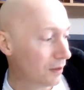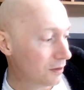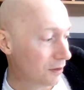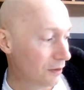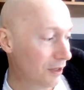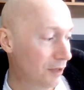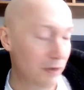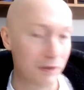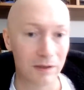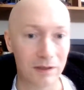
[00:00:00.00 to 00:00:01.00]
So, and the
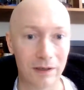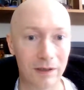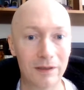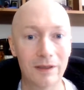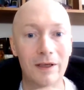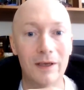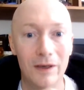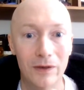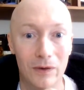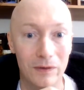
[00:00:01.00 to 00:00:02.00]
mutants are
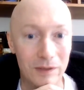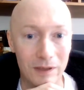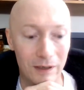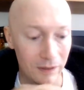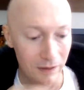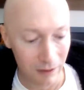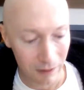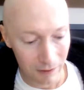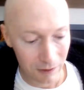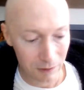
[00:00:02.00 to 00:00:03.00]
not the
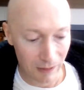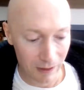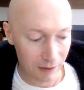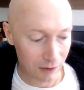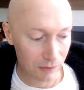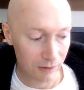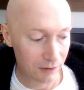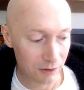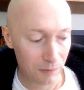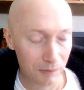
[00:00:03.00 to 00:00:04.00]
spandex wearing
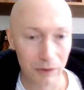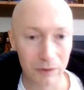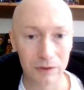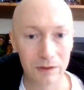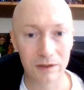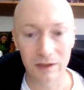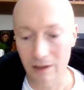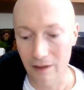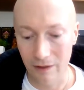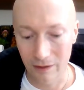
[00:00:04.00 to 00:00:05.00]
supermodels you'd see in
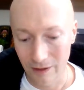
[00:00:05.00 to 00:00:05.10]
other